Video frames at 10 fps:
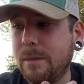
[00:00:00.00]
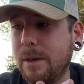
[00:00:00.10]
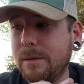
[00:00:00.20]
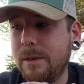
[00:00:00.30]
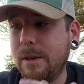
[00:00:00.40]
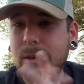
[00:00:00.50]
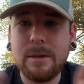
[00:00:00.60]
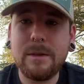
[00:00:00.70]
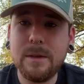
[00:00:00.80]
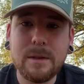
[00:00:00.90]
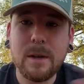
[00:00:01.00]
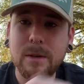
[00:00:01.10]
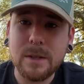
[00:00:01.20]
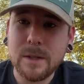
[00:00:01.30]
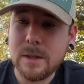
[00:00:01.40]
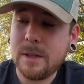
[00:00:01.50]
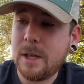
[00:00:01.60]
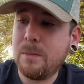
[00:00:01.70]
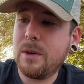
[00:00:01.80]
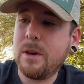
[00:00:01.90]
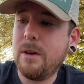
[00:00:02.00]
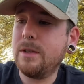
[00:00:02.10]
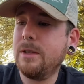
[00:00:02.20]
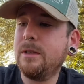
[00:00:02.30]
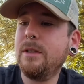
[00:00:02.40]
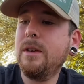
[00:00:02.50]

But, you know, it's always good to take precautions.